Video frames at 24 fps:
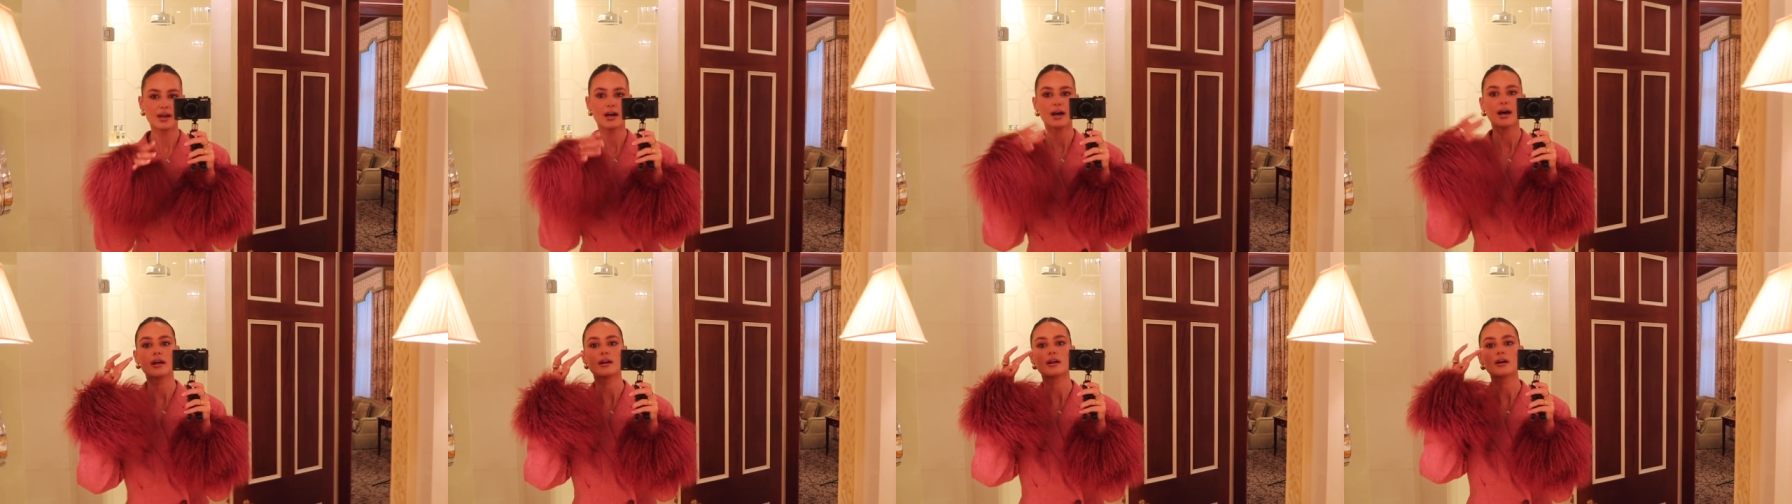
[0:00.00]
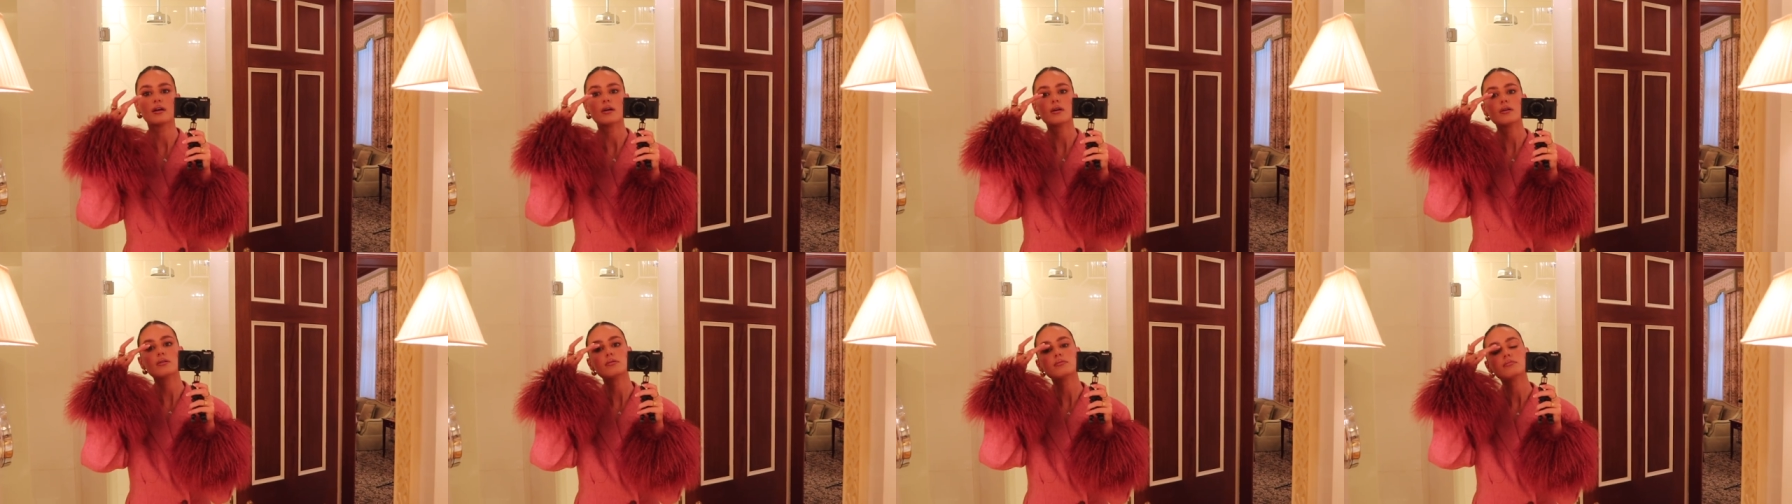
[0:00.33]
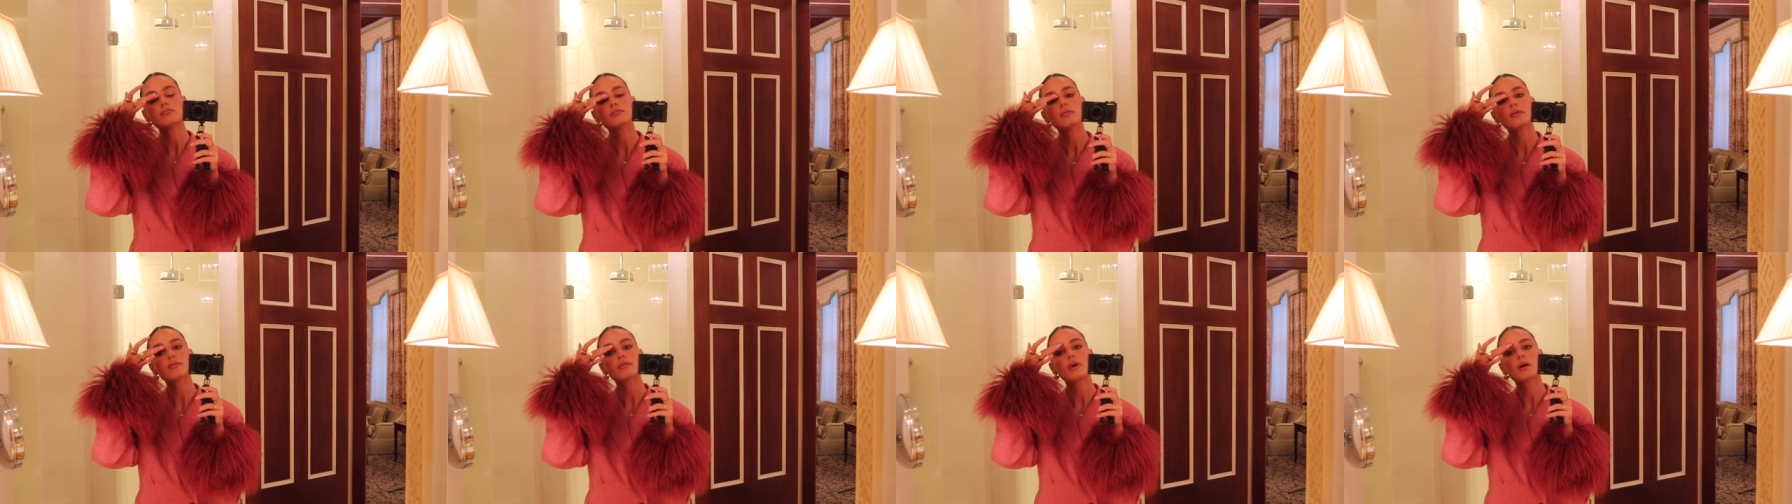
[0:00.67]
And I, oh,
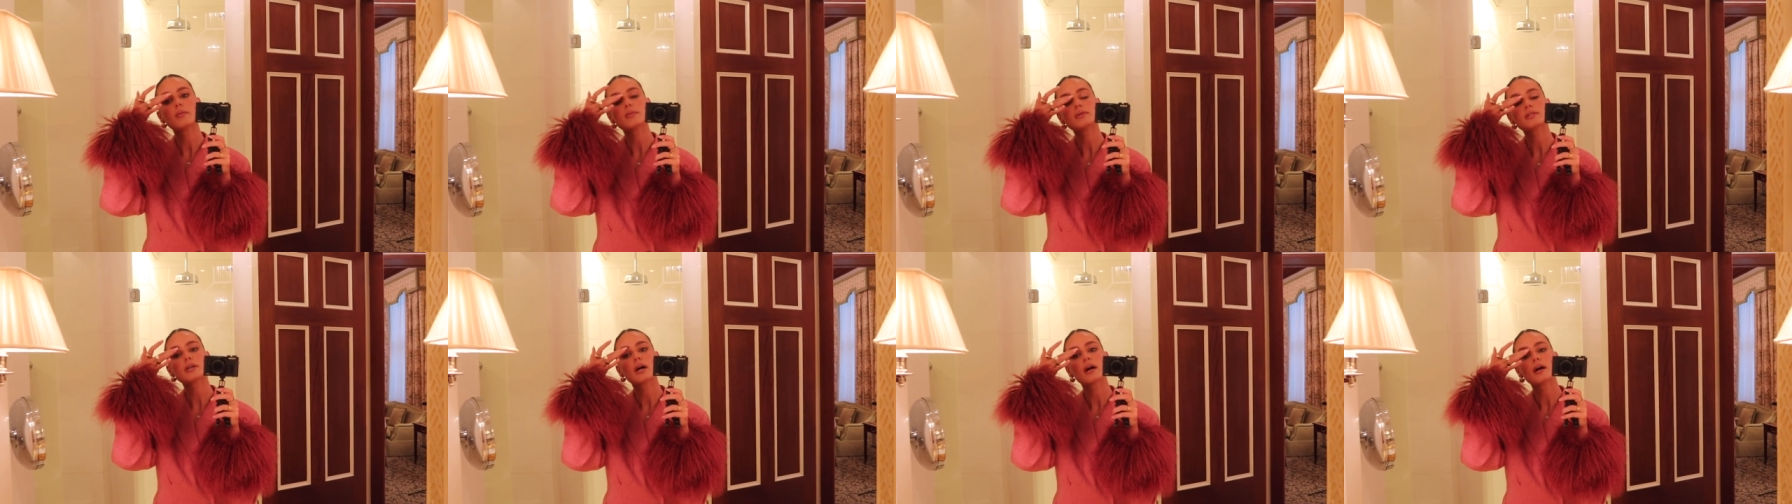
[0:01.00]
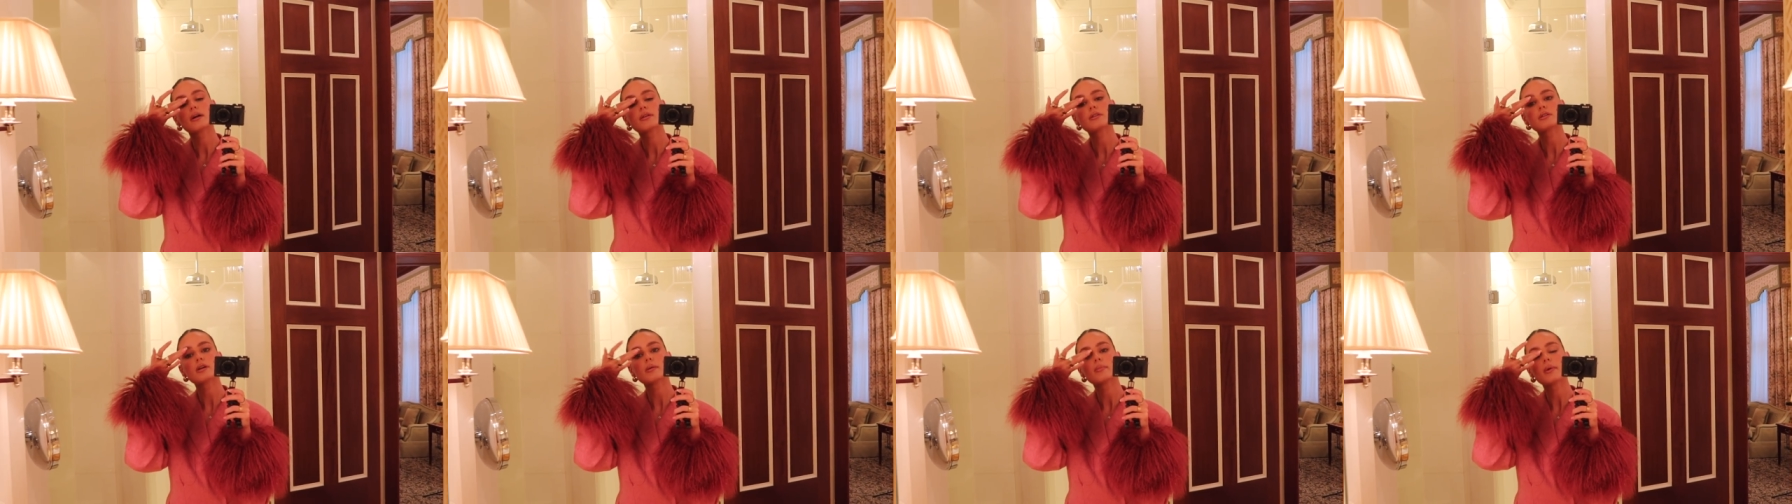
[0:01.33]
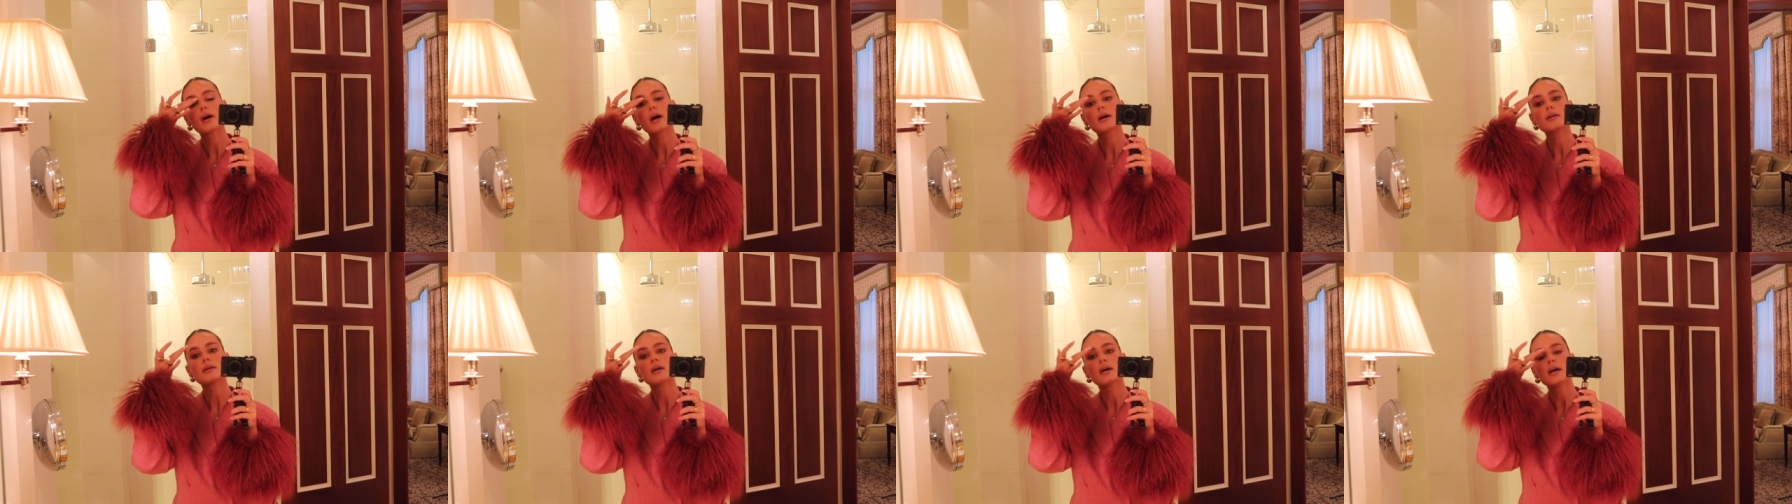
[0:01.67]
I've got mascara on the top of
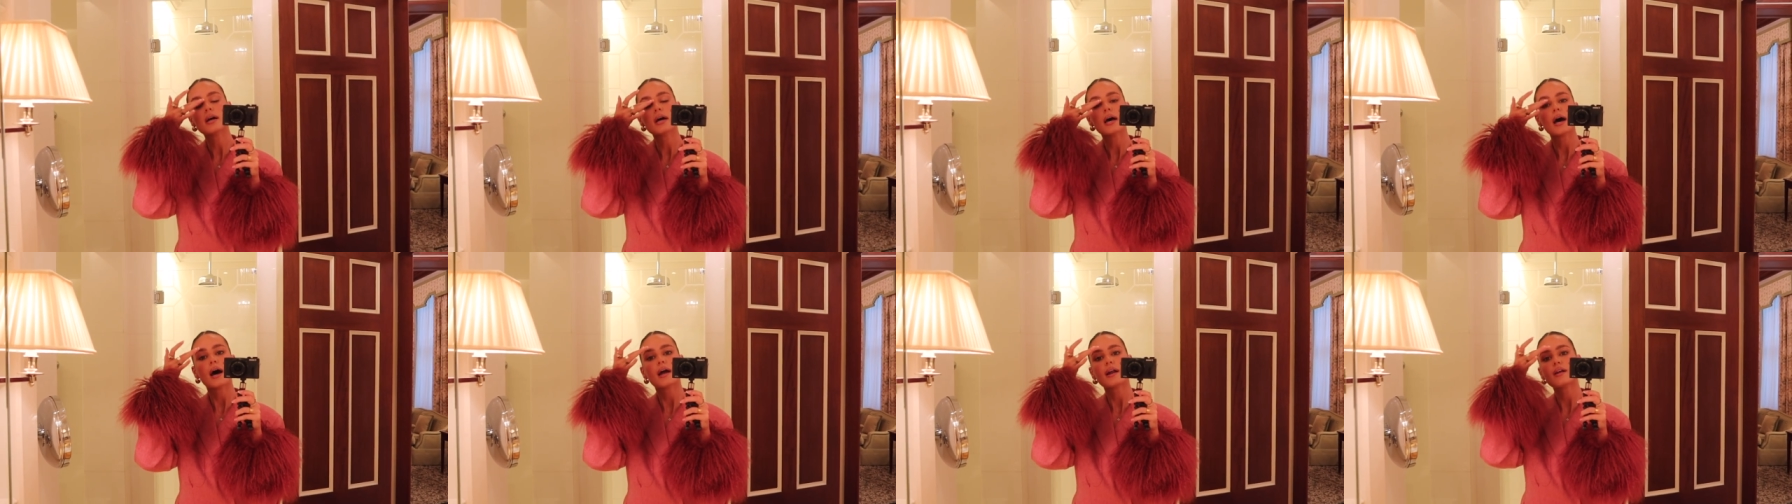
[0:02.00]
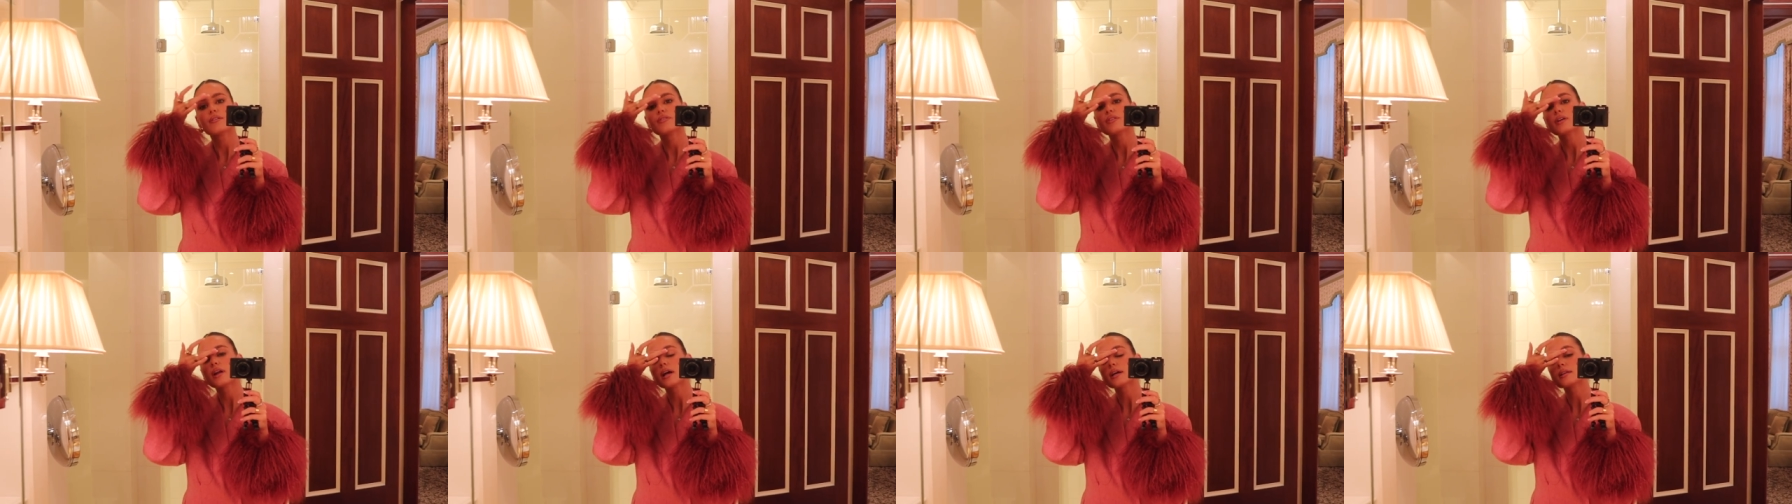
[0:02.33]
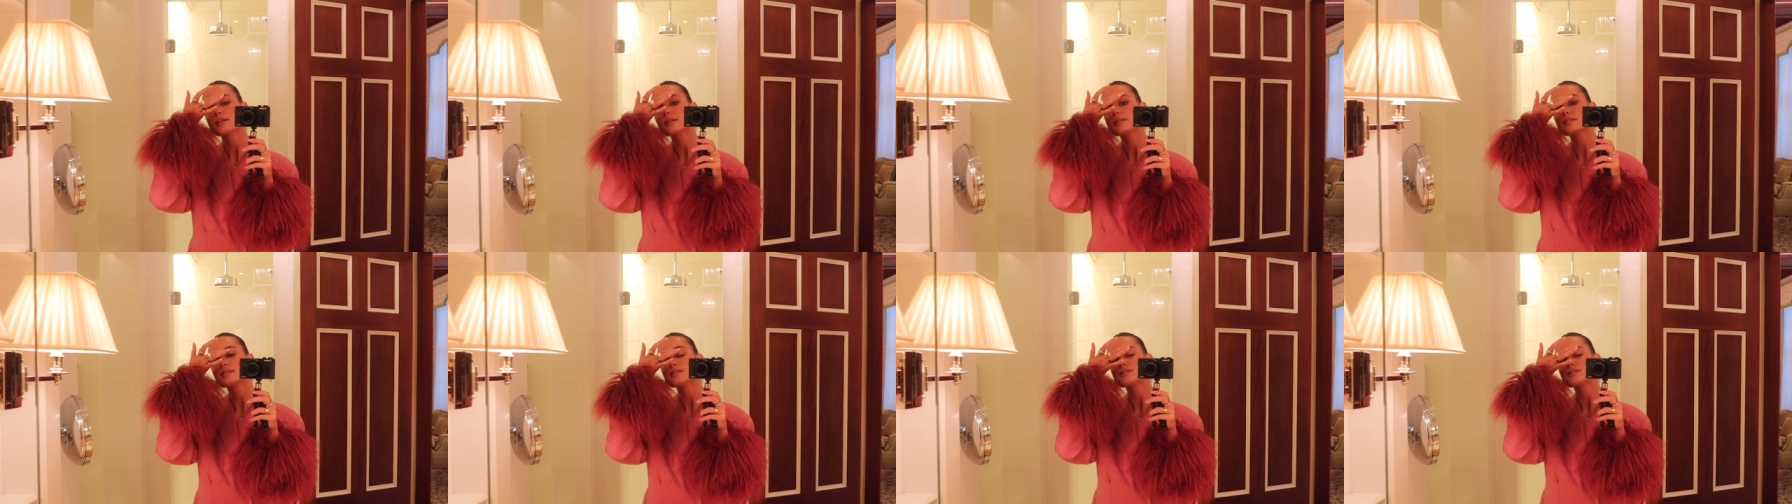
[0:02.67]
my eye. And I feel like this